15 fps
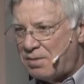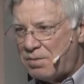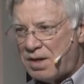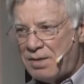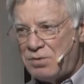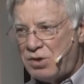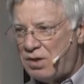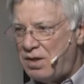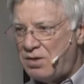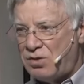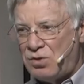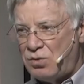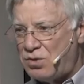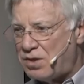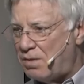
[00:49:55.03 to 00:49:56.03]
sometimes you need to
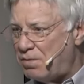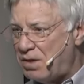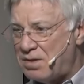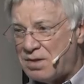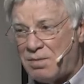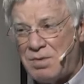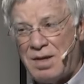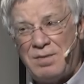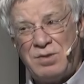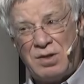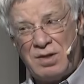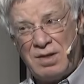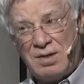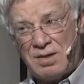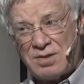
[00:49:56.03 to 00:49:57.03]
do something, sometimes you
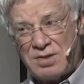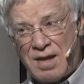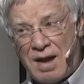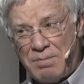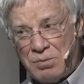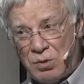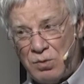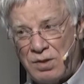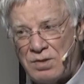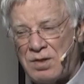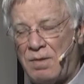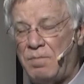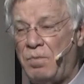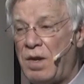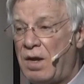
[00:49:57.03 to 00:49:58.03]
need to stop doing
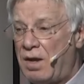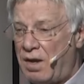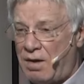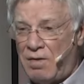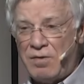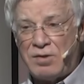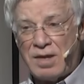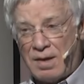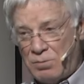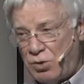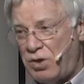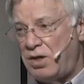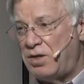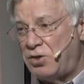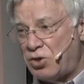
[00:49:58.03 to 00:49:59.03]
something, and other times you
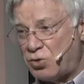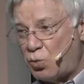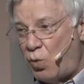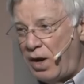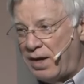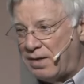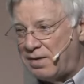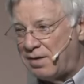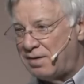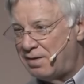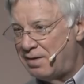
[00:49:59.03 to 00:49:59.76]
need to just wait.